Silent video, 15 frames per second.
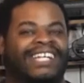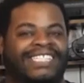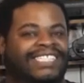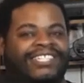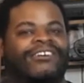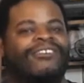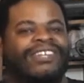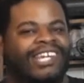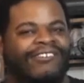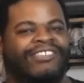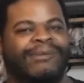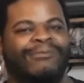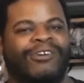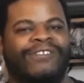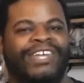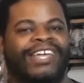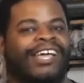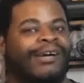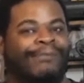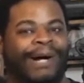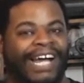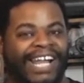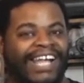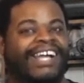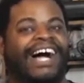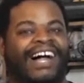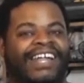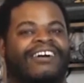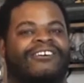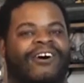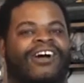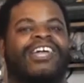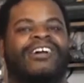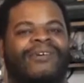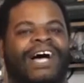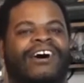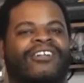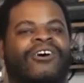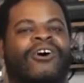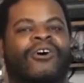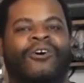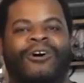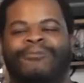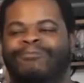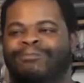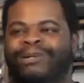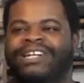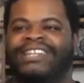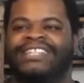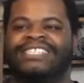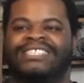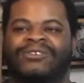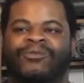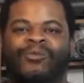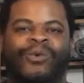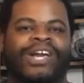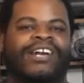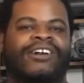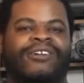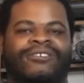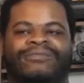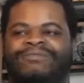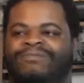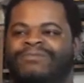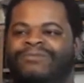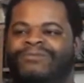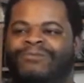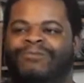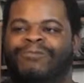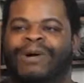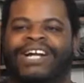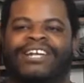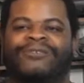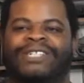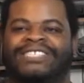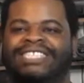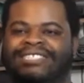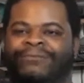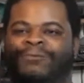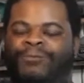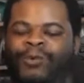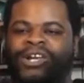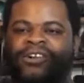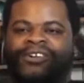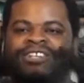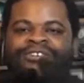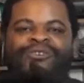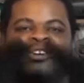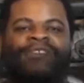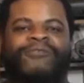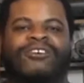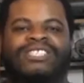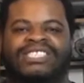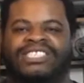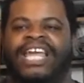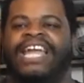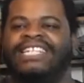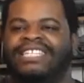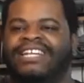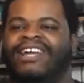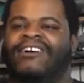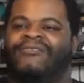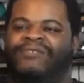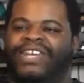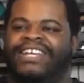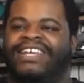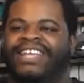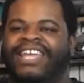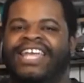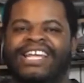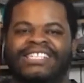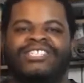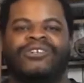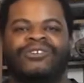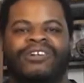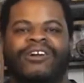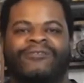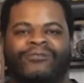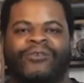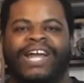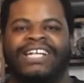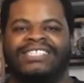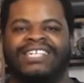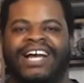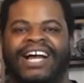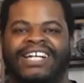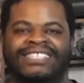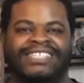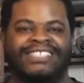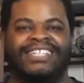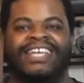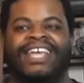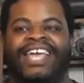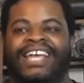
Still love the movie, but I gotta call you out on putting this weird monkey wrench, this weird universe-changing event into your franchises,